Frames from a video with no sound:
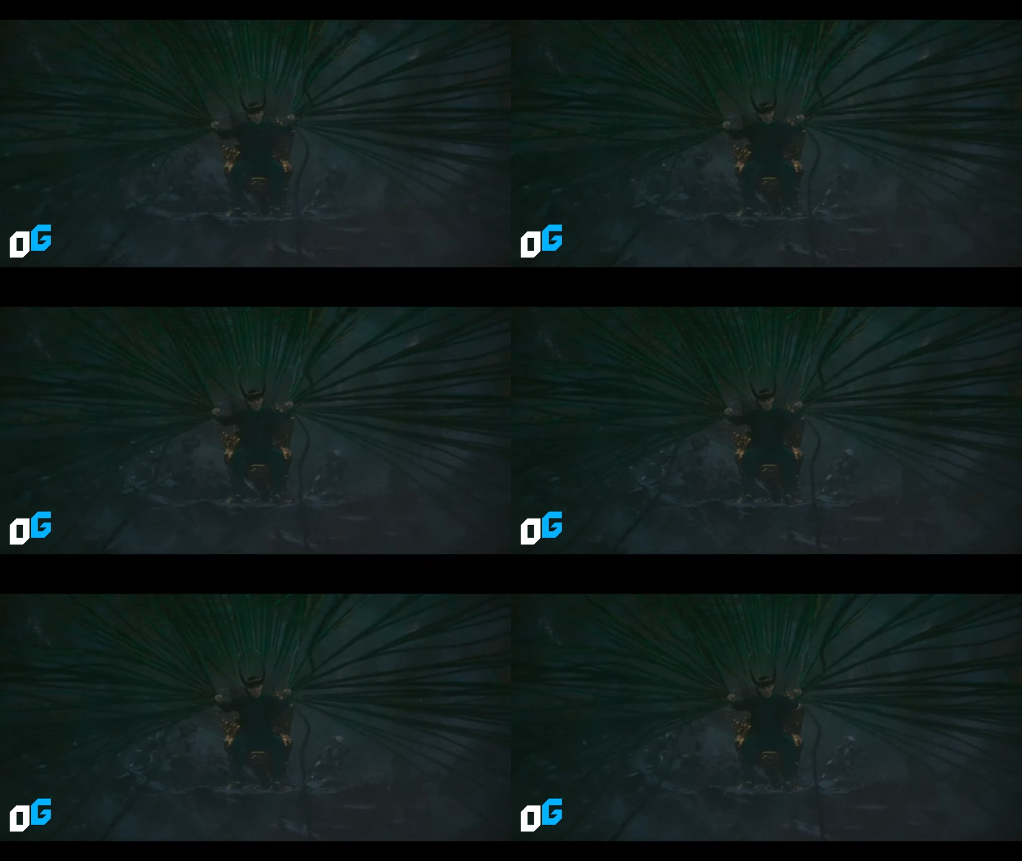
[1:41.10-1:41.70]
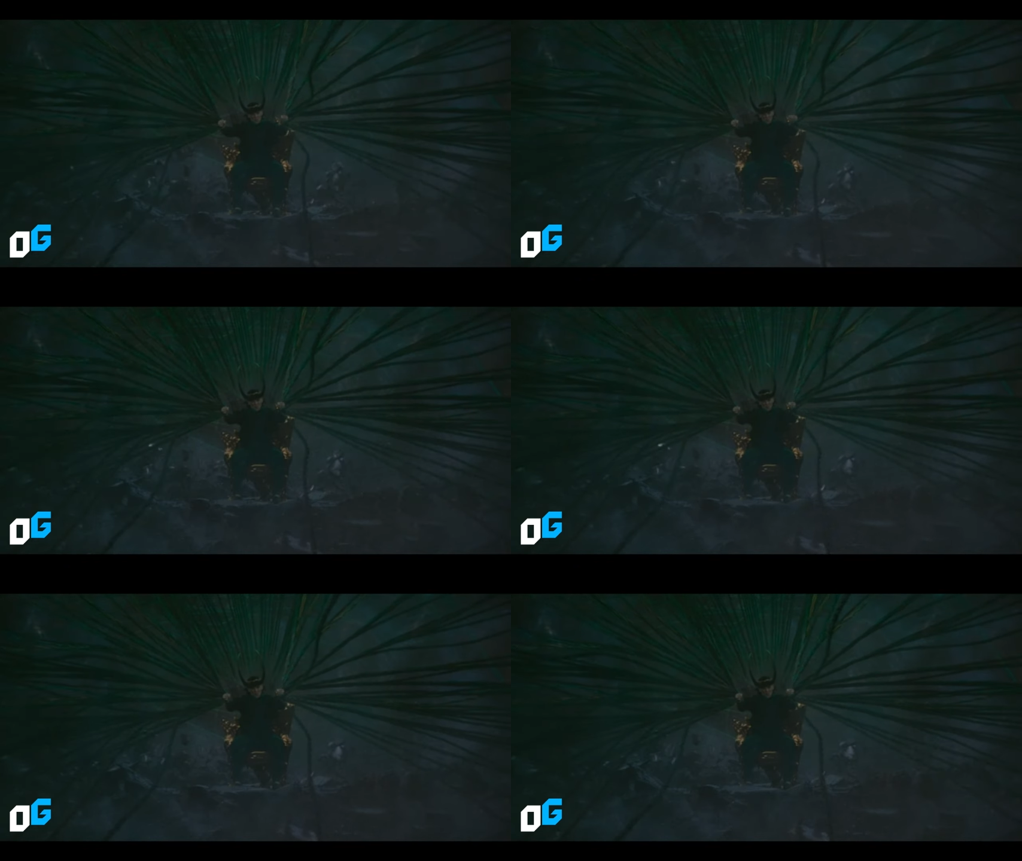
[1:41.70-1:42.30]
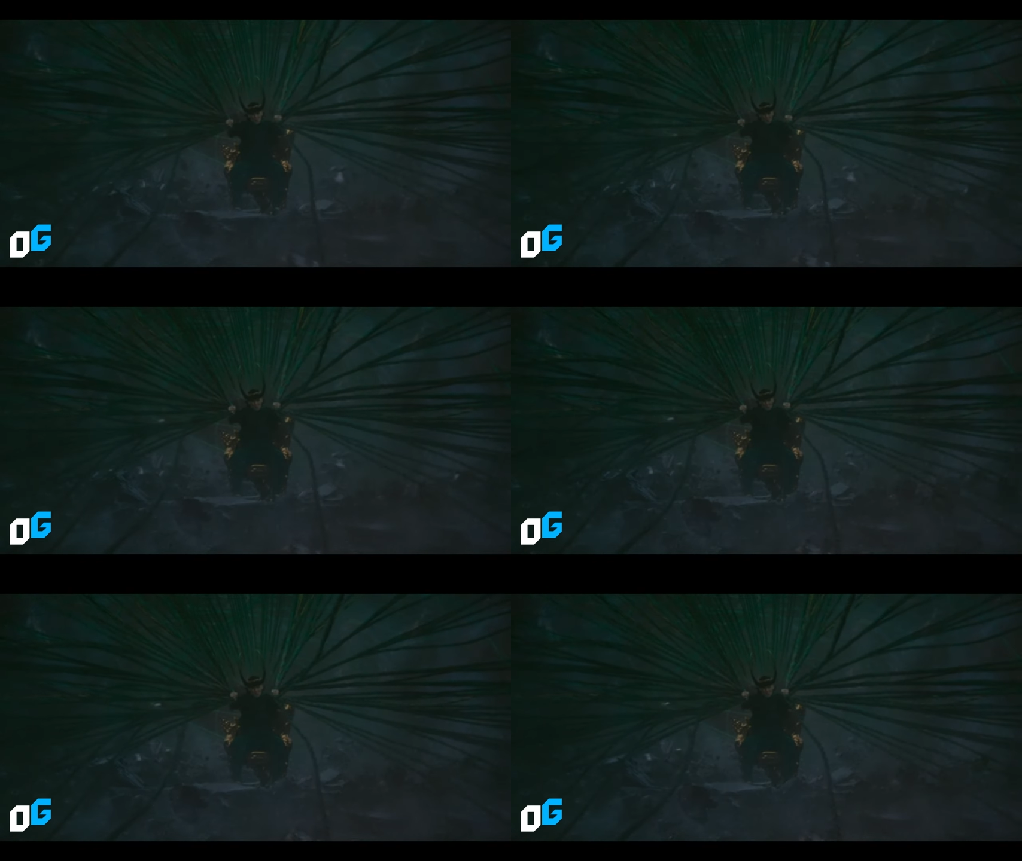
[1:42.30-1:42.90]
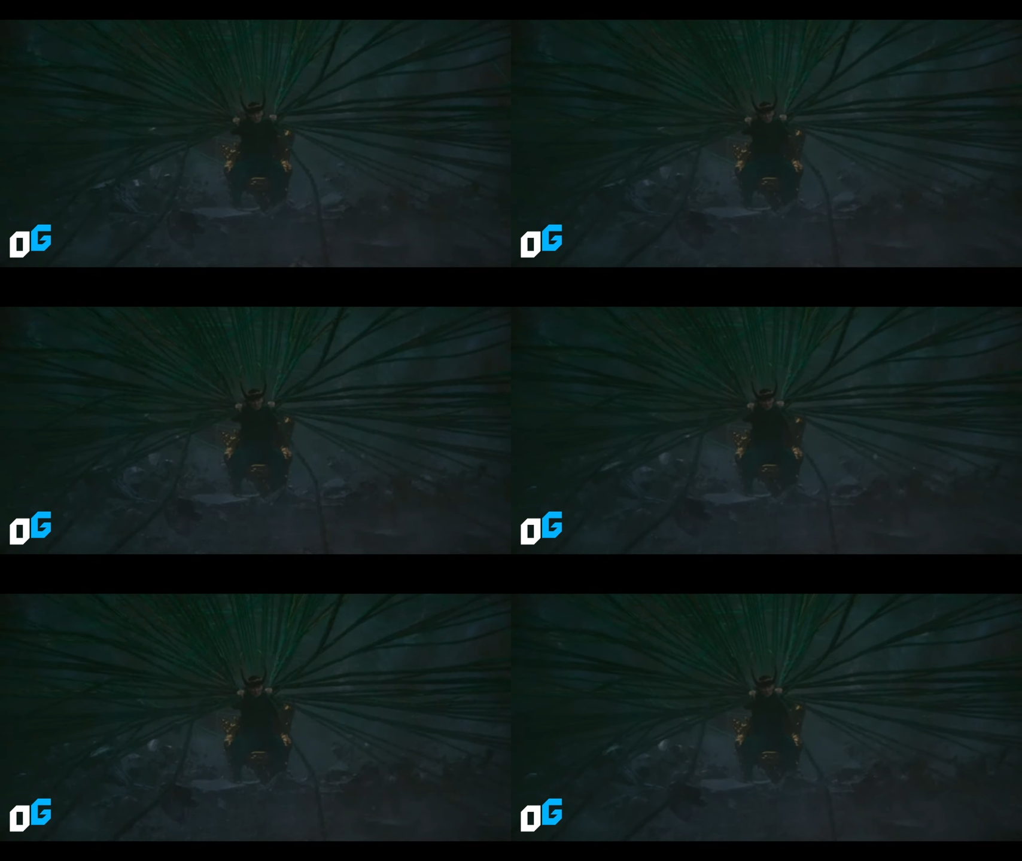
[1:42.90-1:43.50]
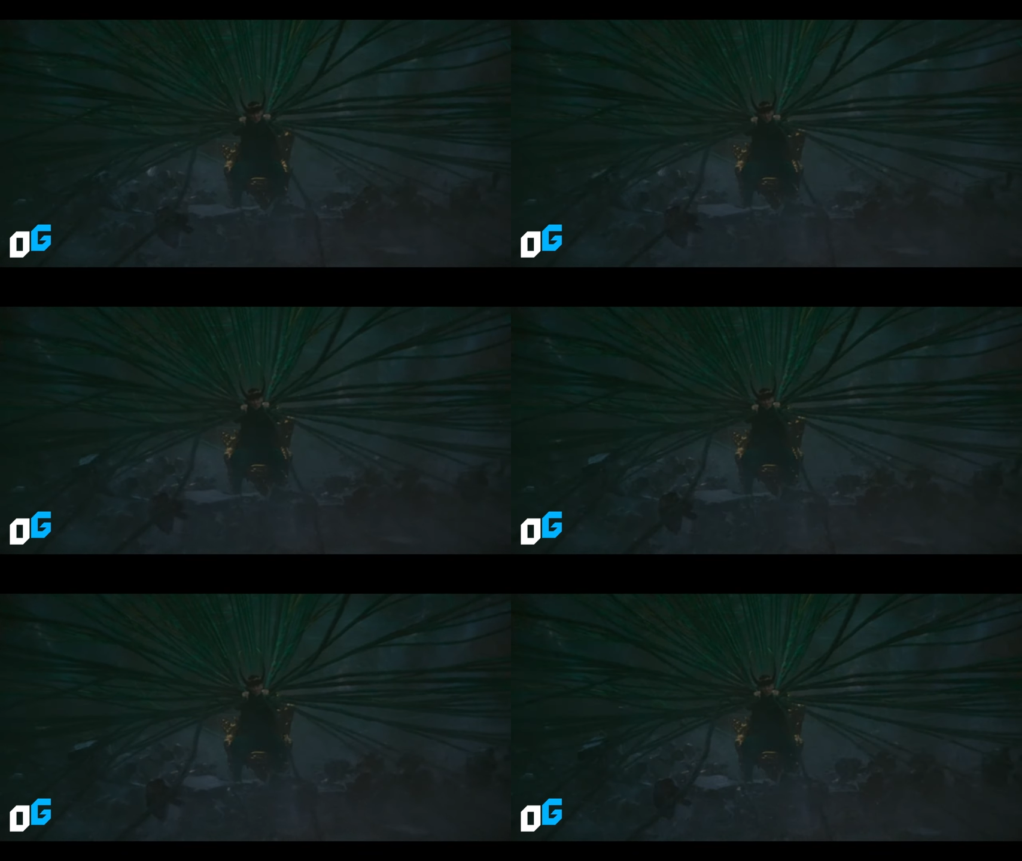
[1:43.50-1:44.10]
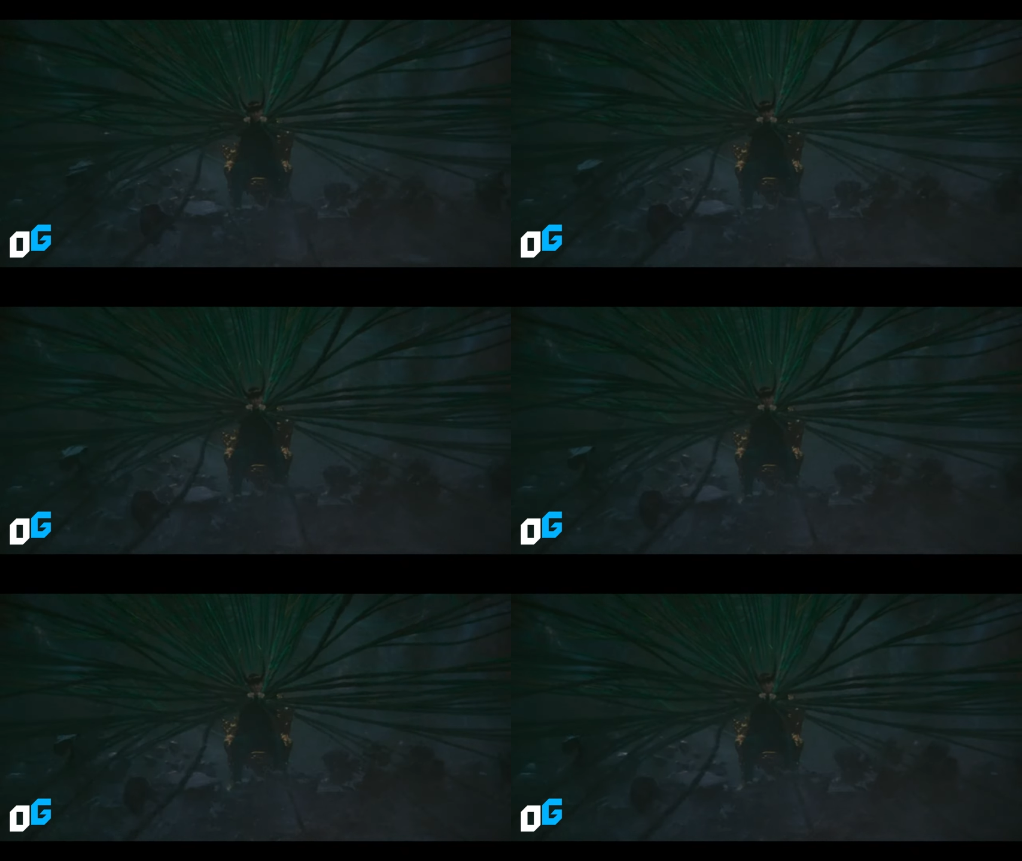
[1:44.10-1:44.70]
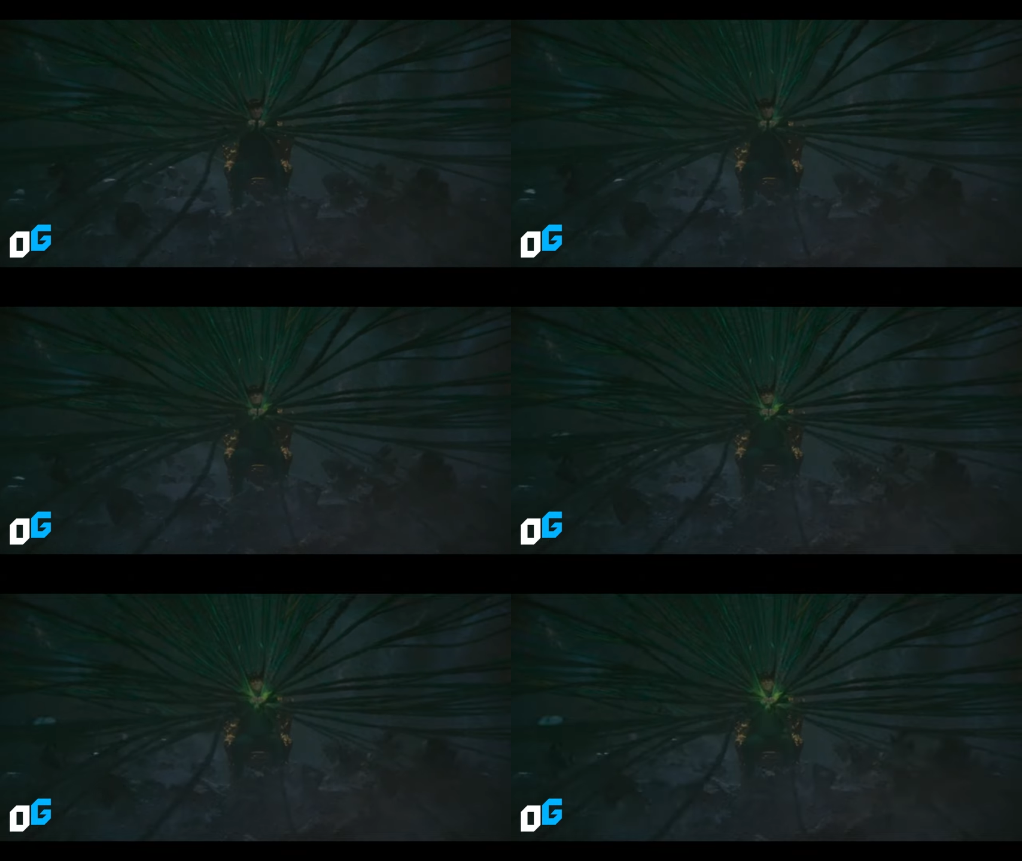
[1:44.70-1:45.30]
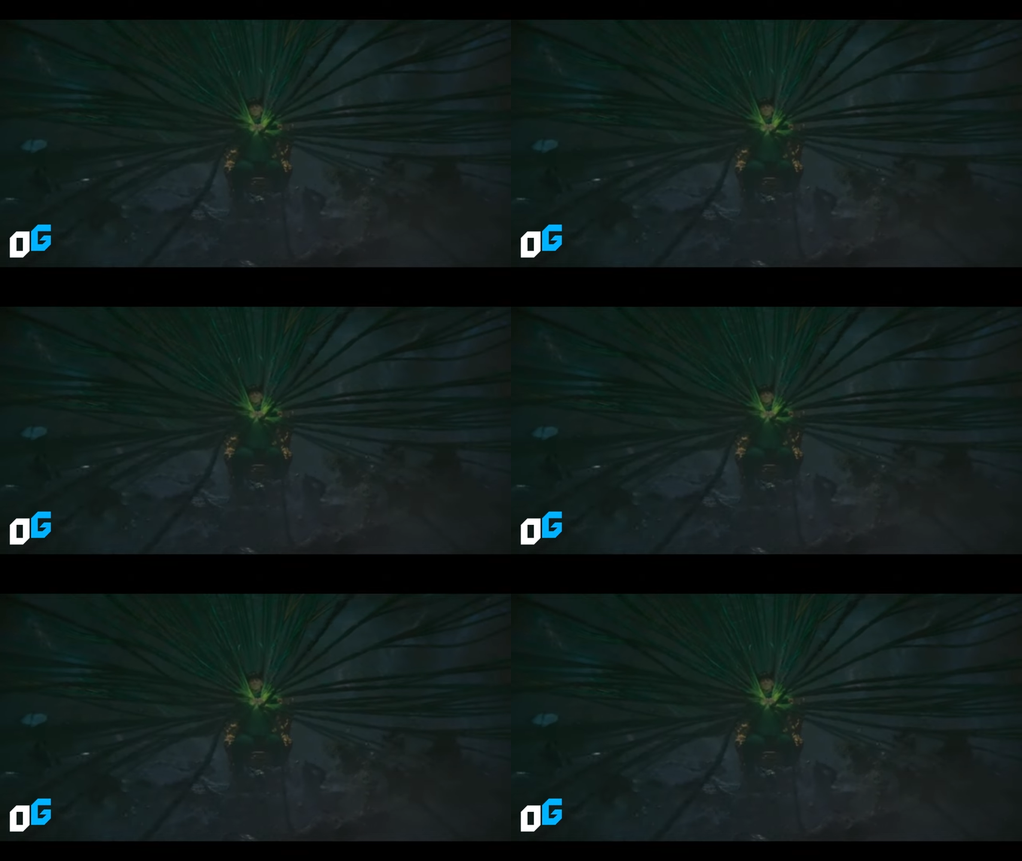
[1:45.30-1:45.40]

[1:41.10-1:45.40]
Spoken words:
No face is visible, so there are no lips to read.